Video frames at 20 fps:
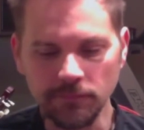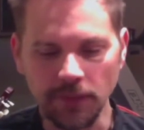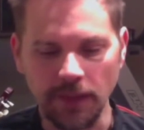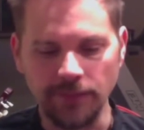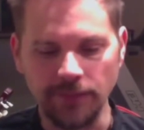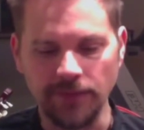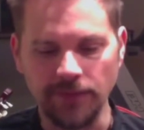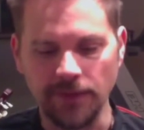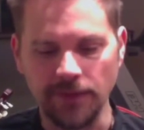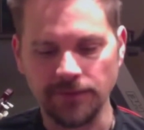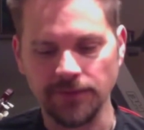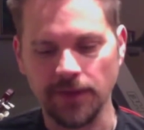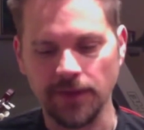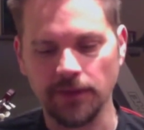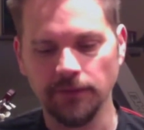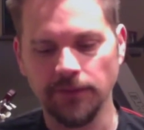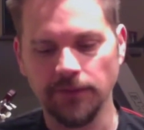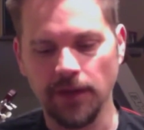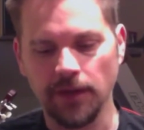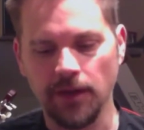at
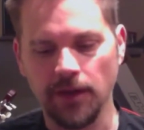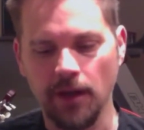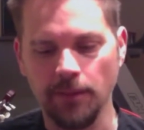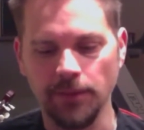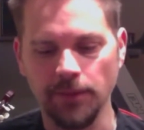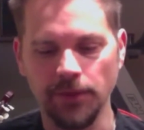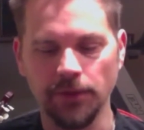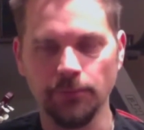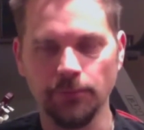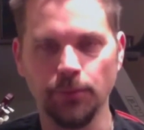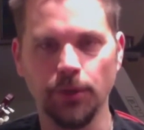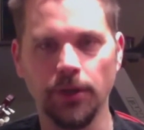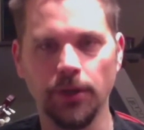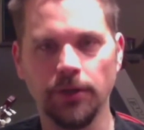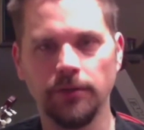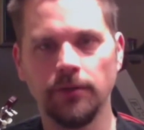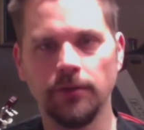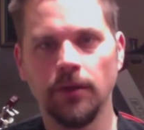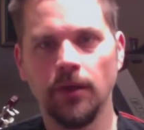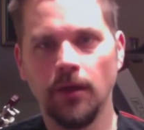DeskCycle.com, and you can put
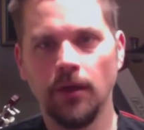in